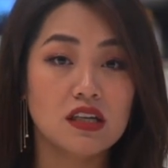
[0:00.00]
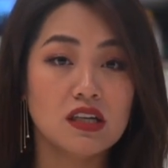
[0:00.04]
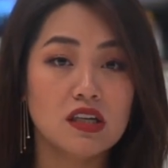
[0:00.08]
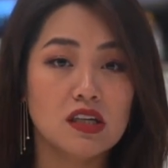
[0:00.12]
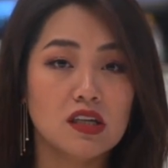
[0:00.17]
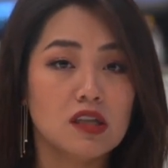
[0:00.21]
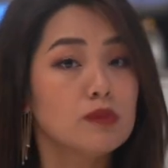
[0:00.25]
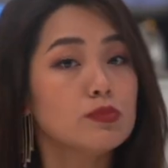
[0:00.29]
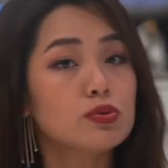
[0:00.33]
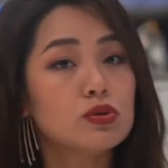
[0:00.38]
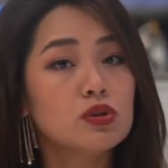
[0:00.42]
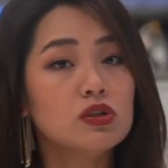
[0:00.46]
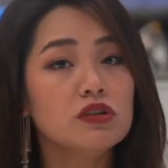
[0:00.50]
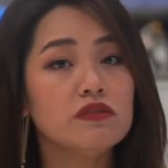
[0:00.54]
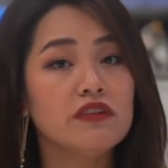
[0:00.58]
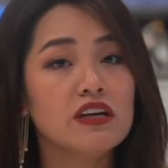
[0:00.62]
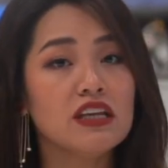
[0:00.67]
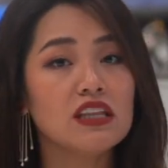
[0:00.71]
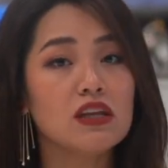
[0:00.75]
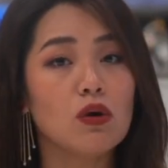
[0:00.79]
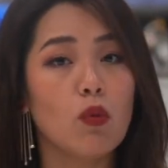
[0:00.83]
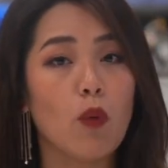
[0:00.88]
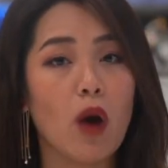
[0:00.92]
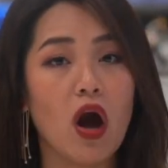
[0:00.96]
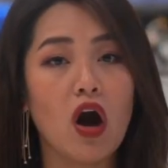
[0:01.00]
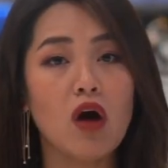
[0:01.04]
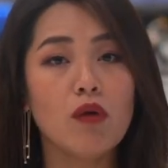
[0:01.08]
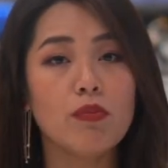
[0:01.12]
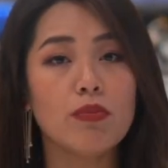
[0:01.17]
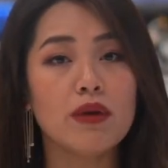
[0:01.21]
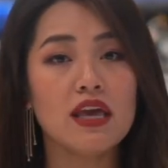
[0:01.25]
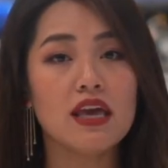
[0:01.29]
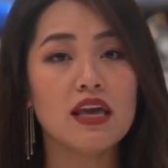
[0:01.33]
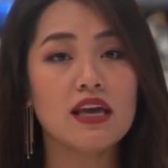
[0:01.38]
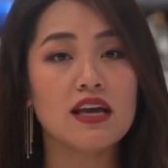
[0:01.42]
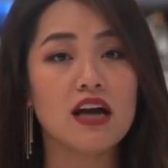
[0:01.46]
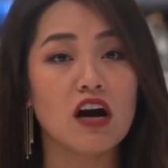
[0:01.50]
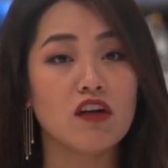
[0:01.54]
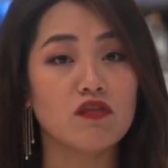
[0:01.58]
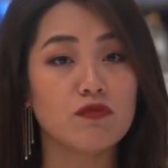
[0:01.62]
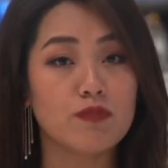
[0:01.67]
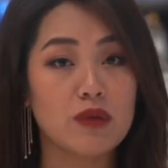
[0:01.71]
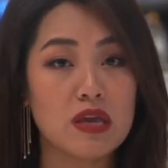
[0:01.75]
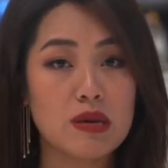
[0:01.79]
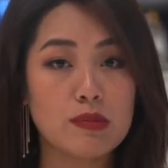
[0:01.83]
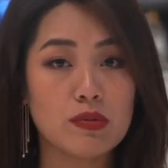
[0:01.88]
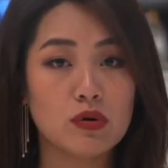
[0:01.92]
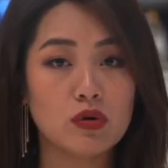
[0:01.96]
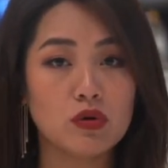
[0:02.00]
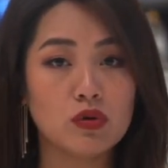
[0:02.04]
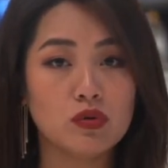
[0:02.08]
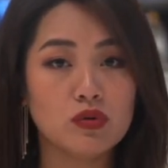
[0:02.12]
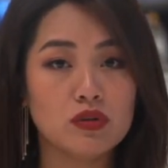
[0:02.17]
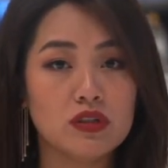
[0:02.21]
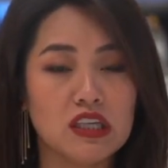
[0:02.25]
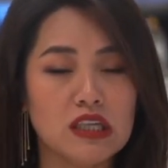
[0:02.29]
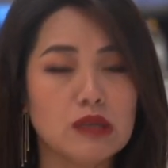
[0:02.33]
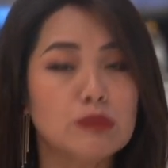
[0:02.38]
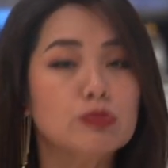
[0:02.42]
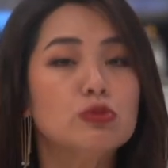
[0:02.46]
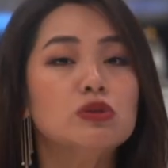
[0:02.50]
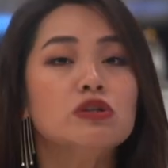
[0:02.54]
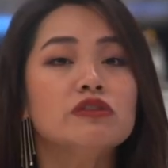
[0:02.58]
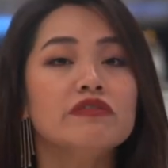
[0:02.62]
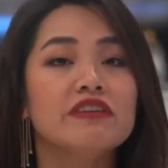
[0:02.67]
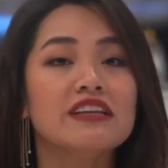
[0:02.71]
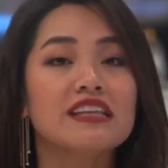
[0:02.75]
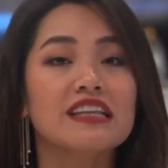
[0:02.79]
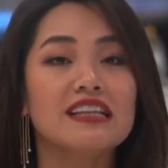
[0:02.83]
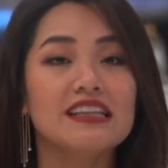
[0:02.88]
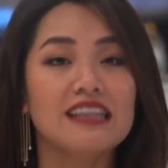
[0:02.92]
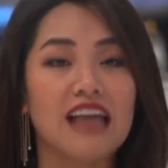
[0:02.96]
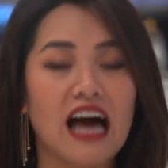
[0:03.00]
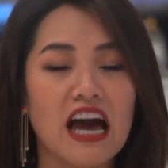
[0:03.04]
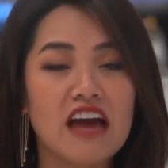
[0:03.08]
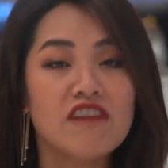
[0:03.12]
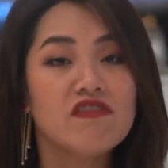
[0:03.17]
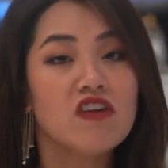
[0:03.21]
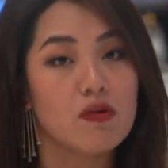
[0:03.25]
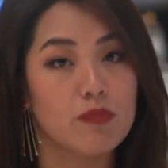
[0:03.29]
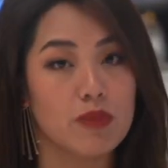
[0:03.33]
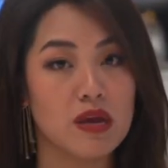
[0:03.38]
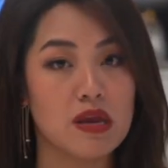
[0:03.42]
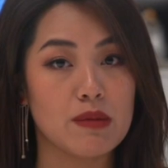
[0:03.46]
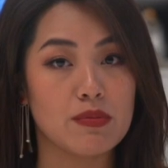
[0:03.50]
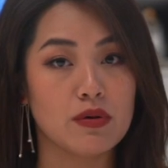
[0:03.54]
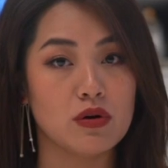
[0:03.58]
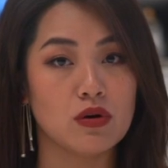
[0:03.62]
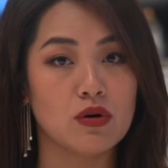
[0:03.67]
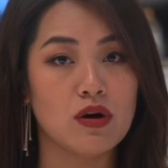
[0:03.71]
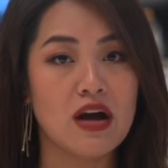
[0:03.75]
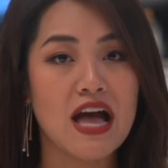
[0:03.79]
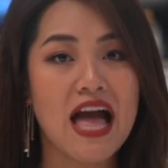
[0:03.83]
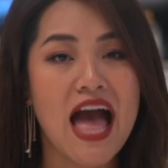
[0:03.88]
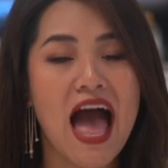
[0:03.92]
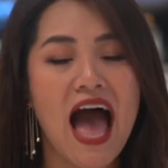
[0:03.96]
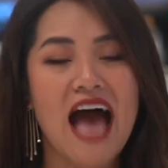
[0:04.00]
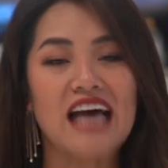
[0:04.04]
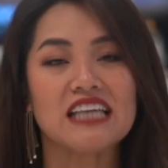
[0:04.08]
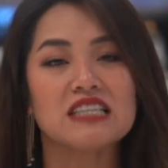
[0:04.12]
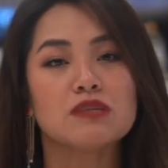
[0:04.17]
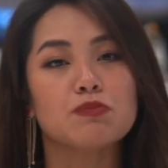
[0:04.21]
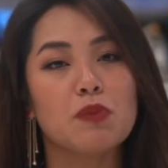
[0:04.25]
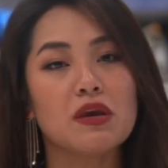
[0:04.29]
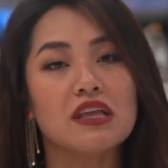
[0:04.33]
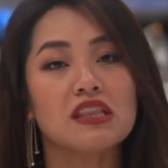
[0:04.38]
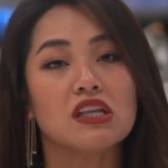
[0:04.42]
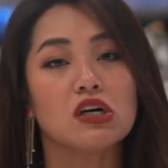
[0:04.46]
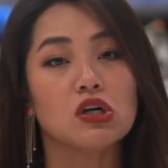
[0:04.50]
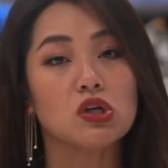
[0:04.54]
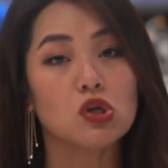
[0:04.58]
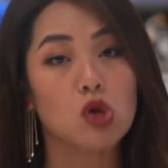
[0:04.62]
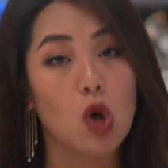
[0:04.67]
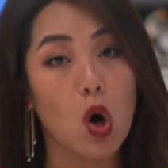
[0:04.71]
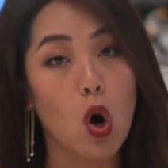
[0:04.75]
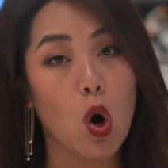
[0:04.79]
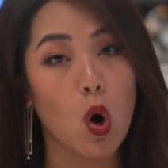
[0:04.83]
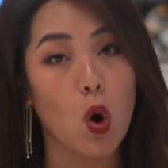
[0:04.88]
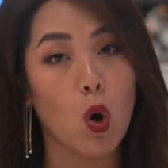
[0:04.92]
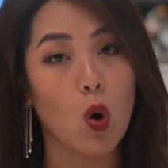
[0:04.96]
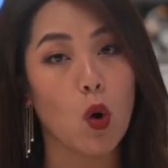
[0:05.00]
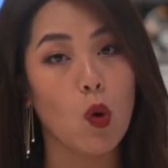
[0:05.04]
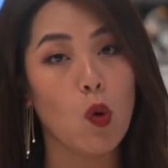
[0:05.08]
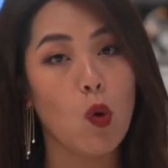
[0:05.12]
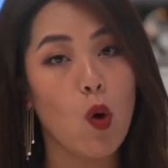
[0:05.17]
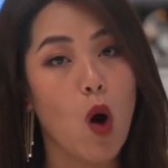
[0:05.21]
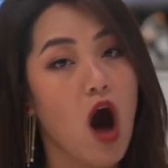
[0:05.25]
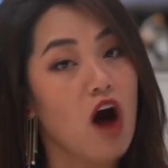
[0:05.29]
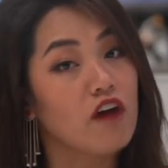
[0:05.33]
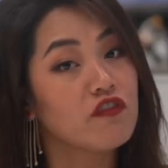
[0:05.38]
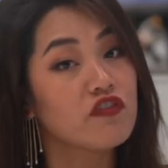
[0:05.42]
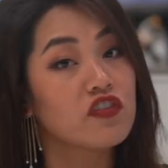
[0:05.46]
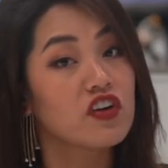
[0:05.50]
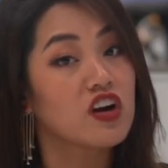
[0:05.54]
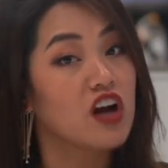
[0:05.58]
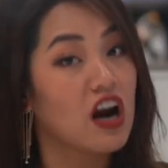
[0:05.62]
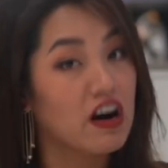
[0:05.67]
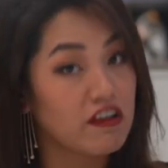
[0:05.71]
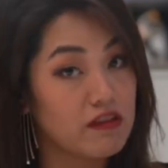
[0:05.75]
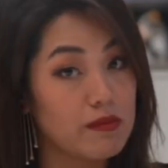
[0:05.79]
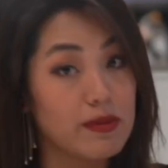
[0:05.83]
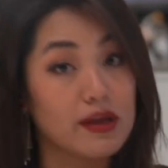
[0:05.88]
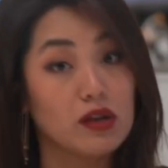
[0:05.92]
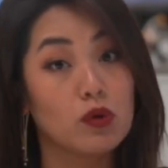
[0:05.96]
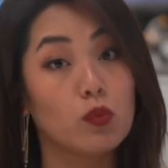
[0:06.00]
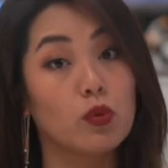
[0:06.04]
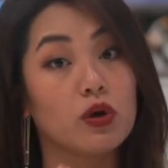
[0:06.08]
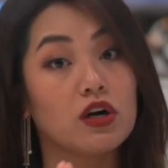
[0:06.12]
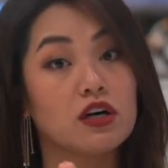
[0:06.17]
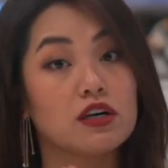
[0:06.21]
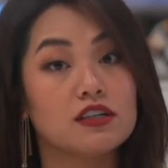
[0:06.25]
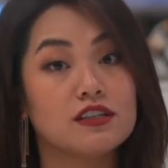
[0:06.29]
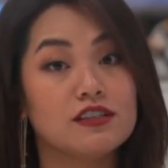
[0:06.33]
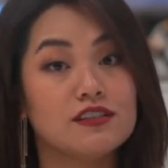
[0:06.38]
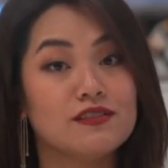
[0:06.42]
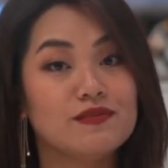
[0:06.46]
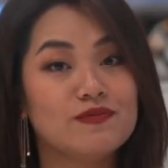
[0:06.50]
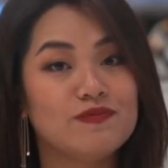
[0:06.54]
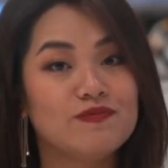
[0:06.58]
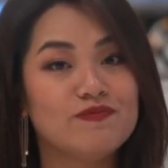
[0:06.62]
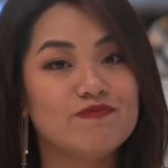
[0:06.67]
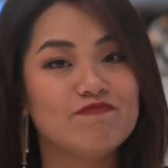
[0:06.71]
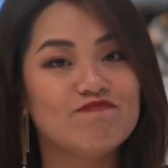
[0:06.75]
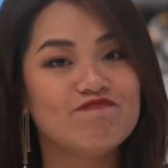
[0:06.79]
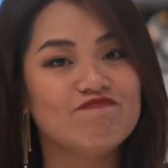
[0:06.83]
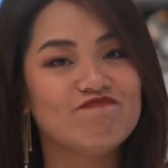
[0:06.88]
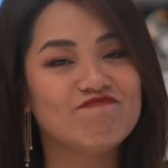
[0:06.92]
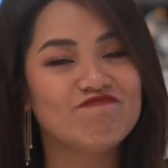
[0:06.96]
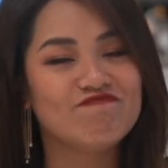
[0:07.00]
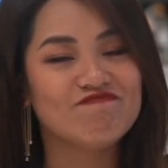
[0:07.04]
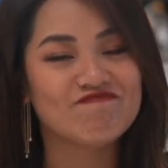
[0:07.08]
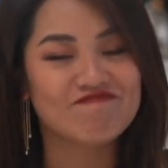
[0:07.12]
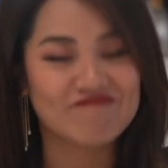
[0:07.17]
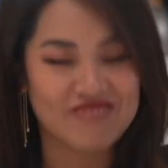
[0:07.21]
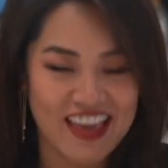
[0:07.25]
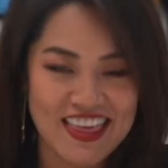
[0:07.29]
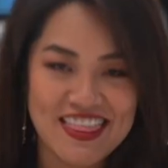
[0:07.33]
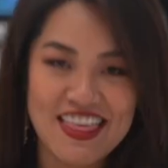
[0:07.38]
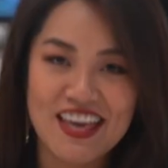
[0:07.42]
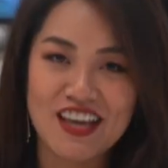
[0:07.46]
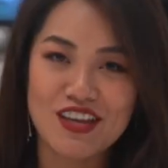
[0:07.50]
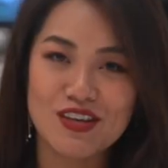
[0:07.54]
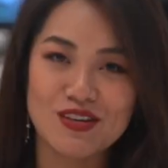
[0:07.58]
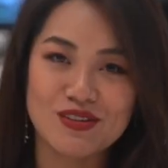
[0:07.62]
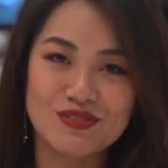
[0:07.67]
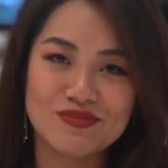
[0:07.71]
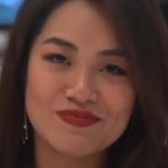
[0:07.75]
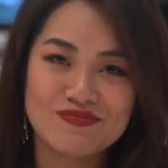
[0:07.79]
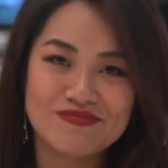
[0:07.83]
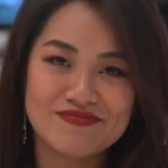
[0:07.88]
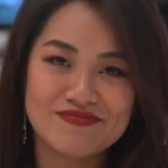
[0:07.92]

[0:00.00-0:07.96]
Improving the well being of people, improving the life of people, has been the goal of government work. Thank you.